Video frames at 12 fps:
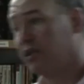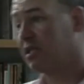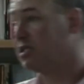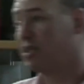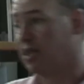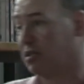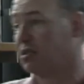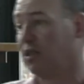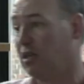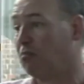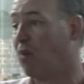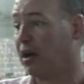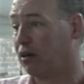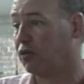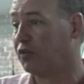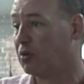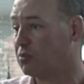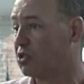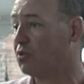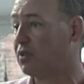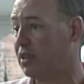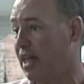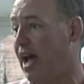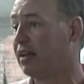exist in microfilm. So
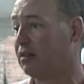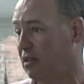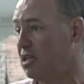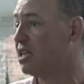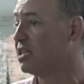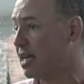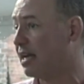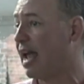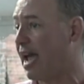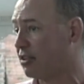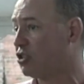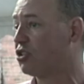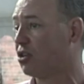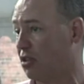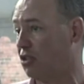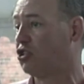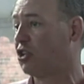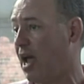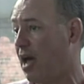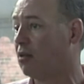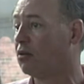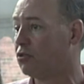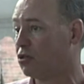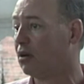that, again, adds to the
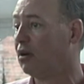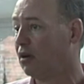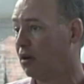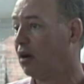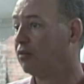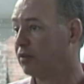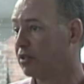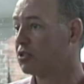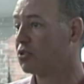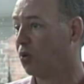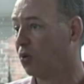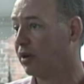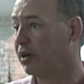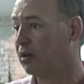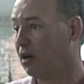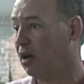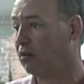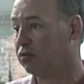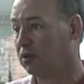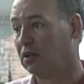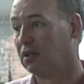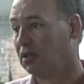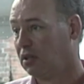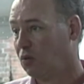challenge of an historian of
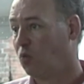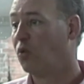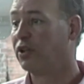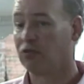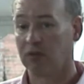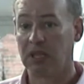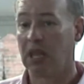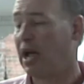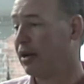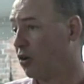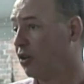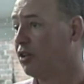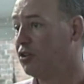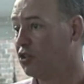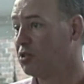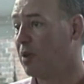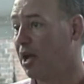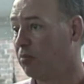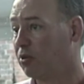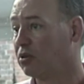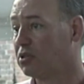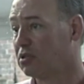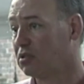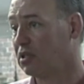when you're relying on the
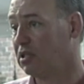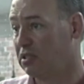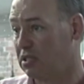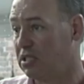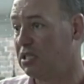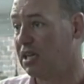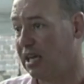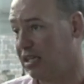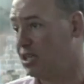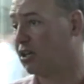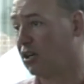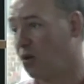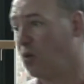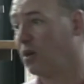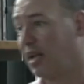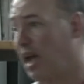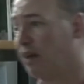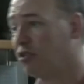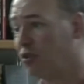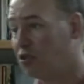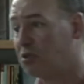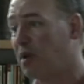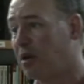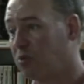newspapers, you, you can only have the
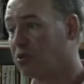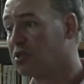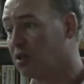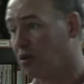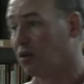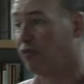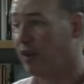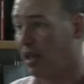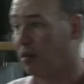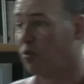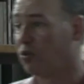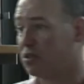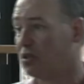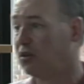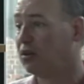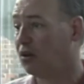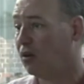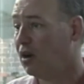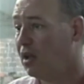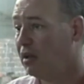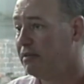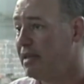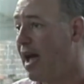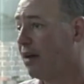newspapers that are available to you.
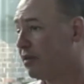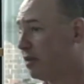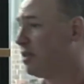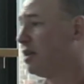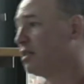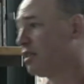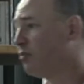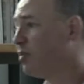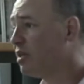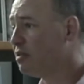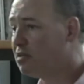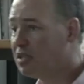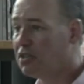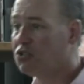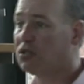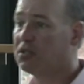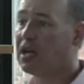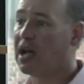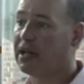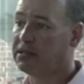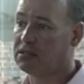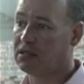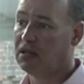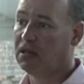Now that things have been digitized,